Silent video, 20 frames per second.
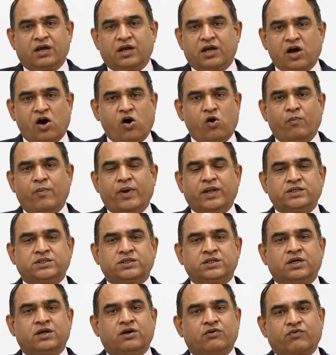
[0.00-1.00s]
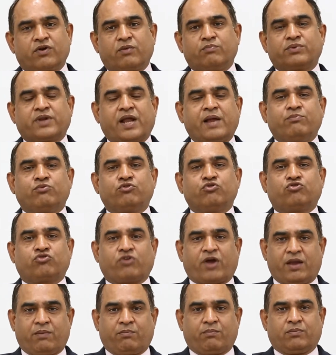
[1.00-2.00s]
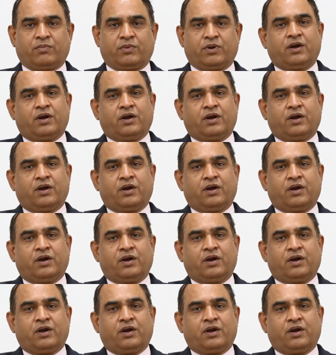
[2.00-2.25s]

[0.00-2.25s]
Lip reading: government from time to time.